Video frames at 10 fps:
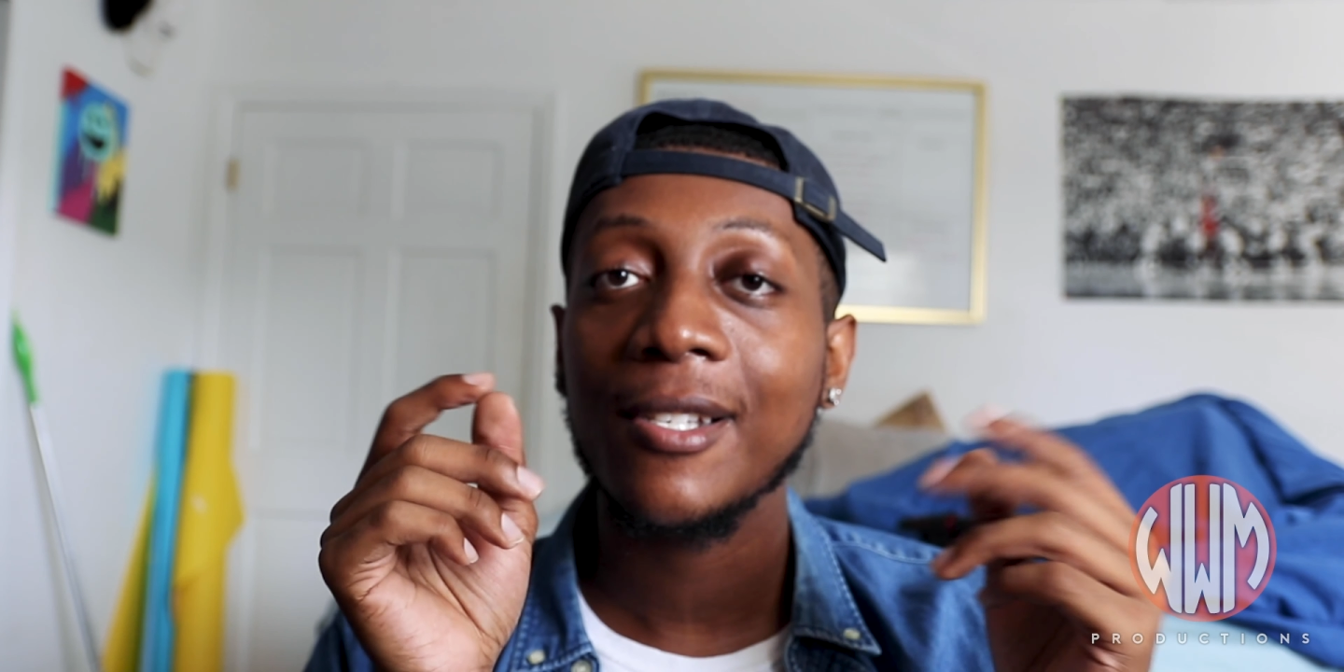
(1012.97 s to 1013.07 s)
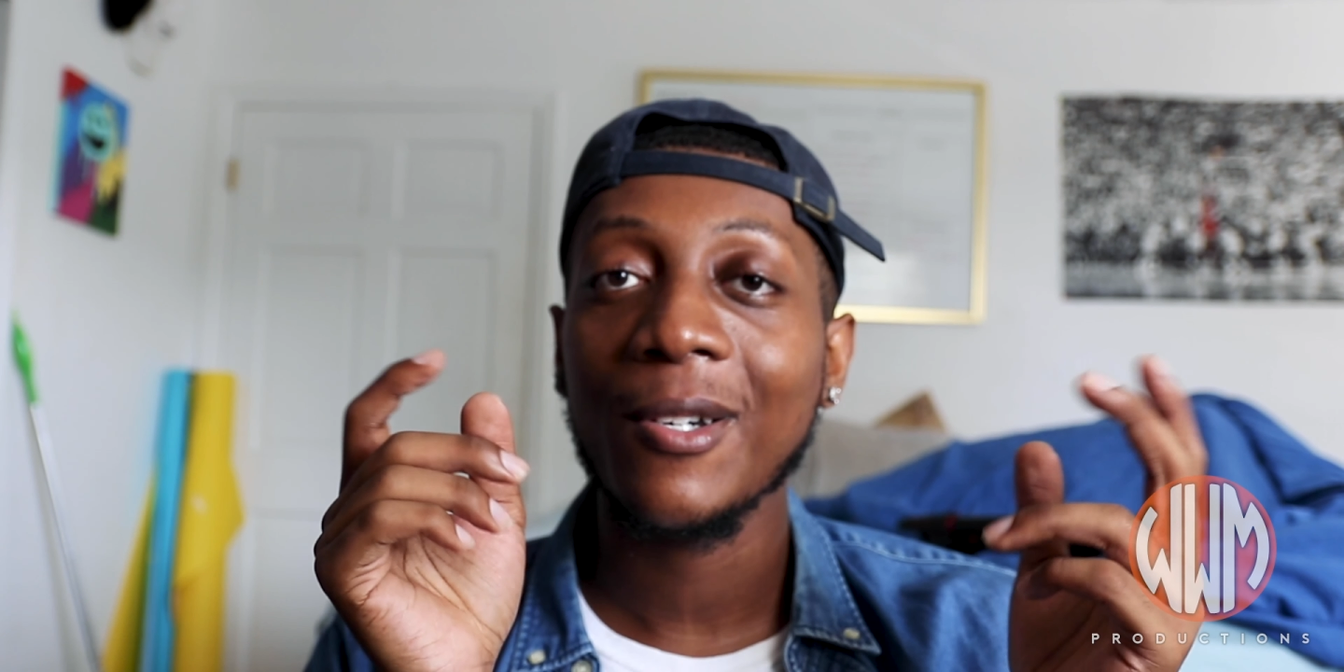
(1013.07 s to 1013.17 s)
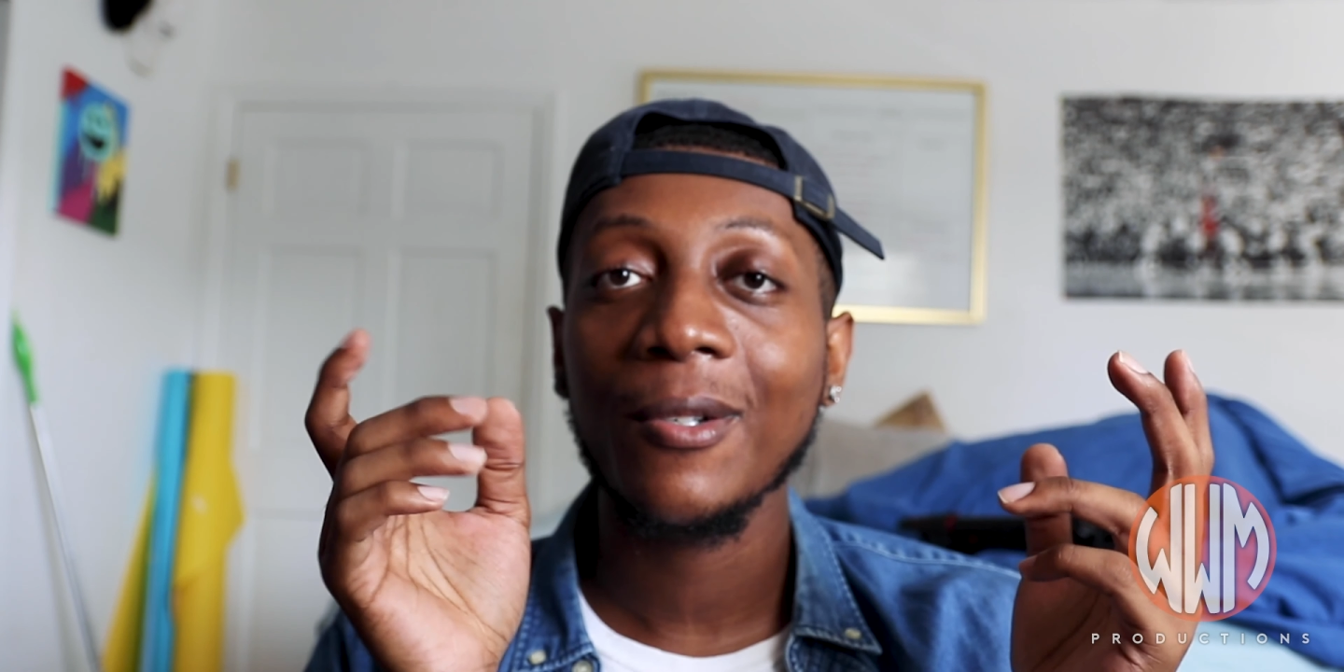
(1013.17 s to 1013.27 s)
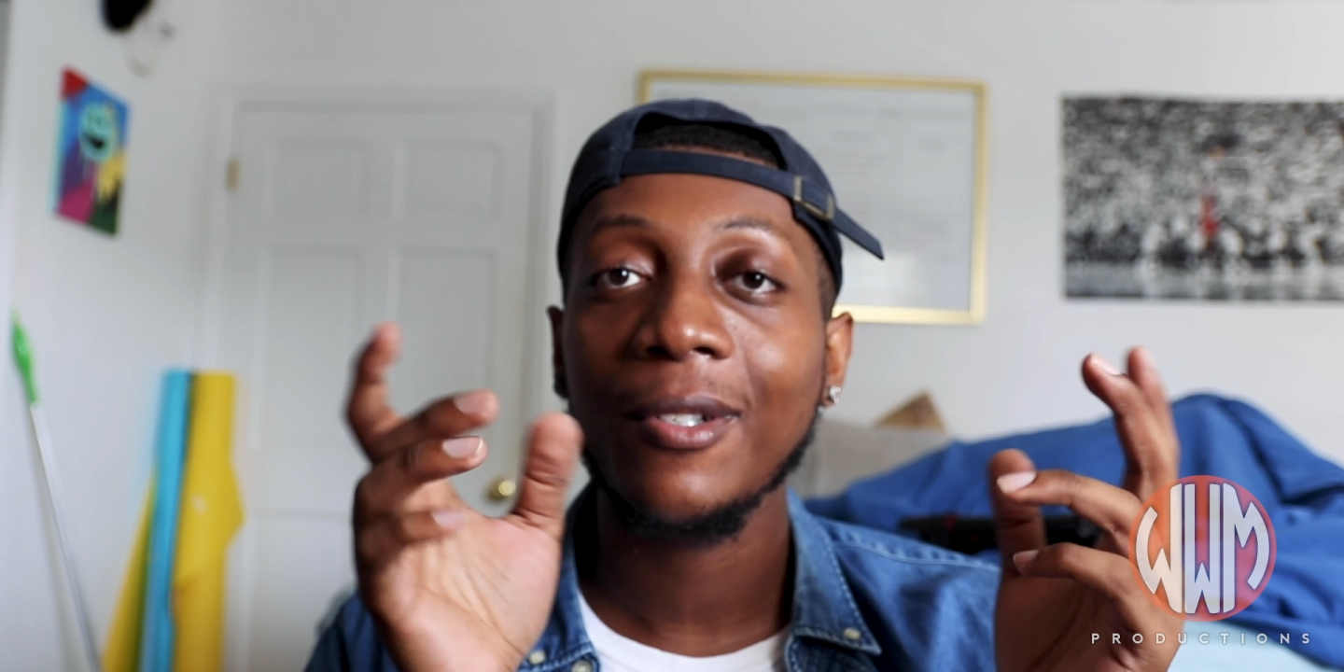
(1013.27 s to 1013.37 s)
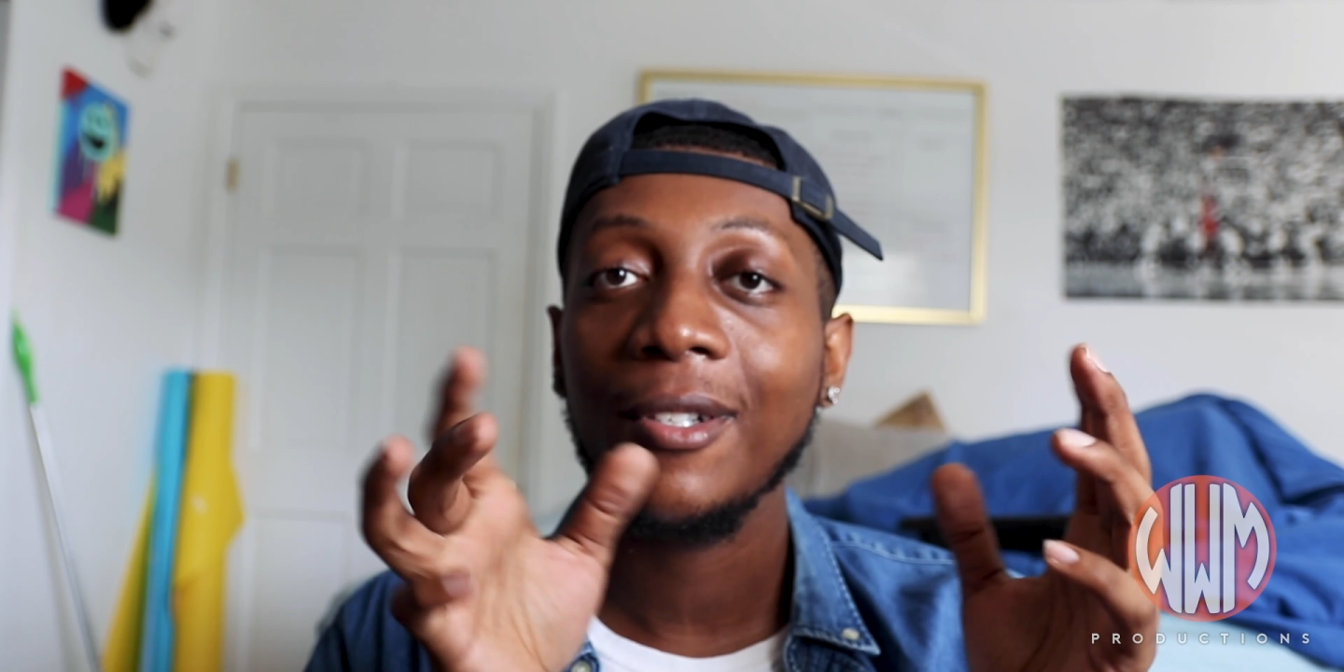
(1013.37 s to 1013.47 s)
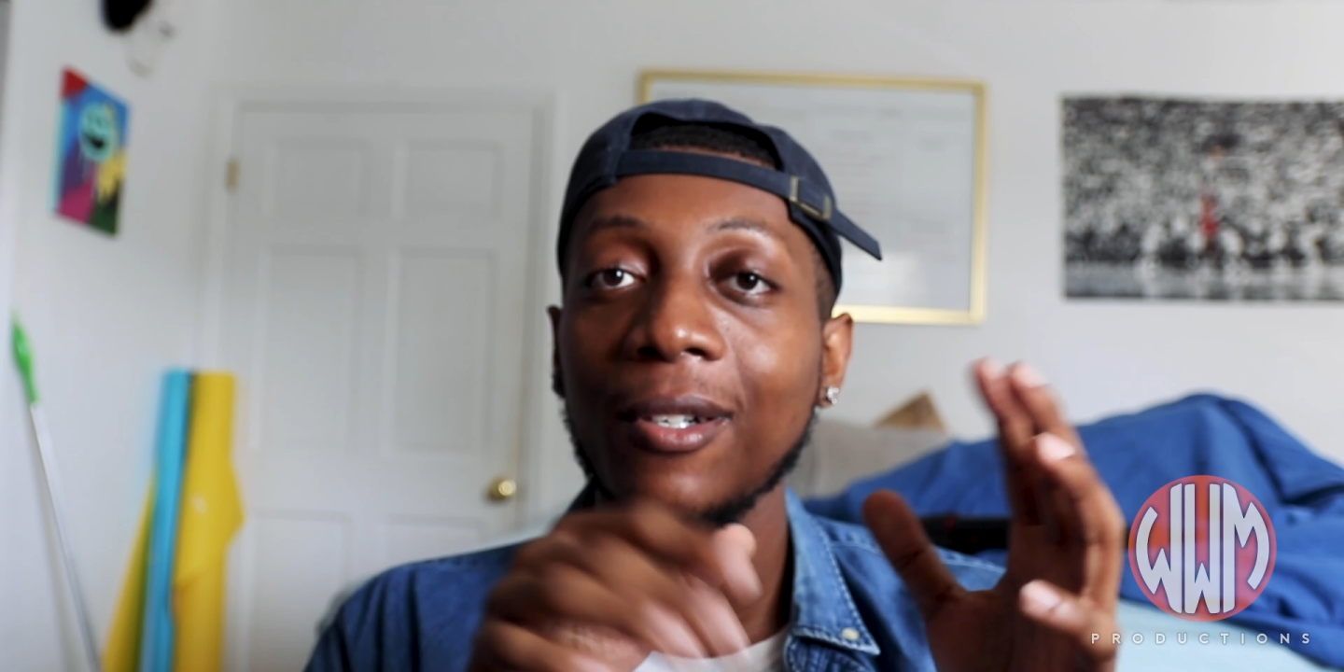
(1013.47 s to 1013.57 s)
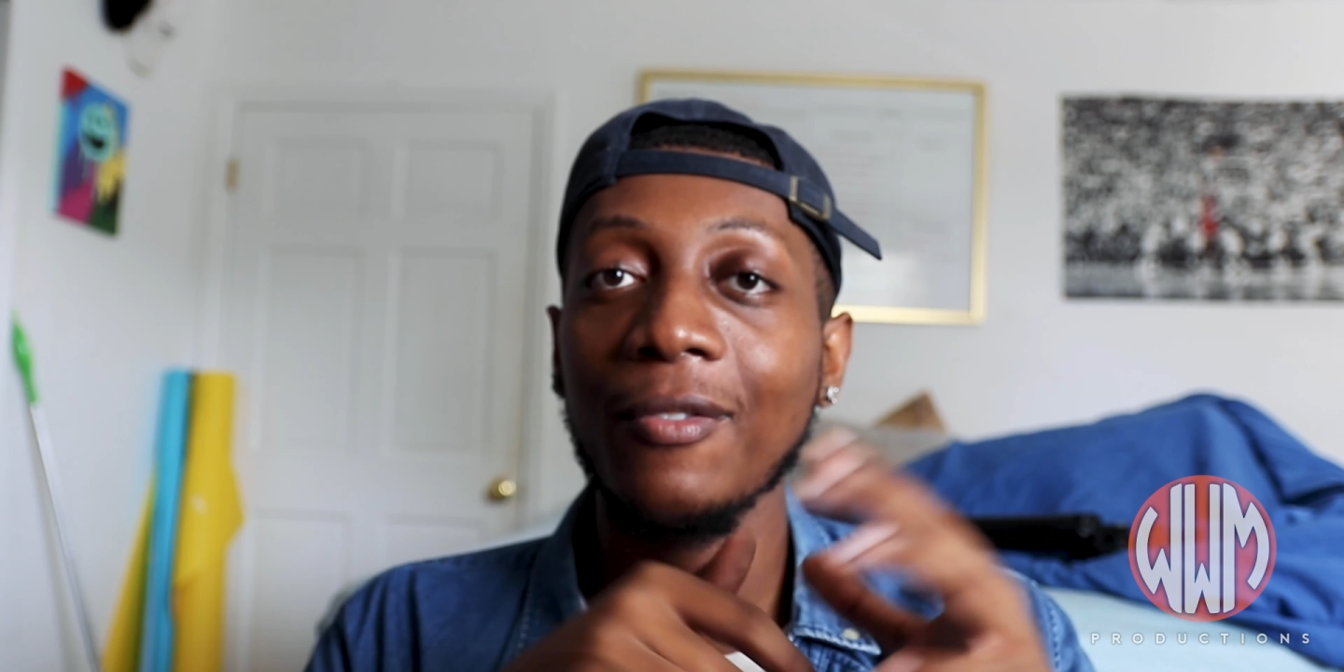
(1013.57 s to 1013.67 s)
so you know,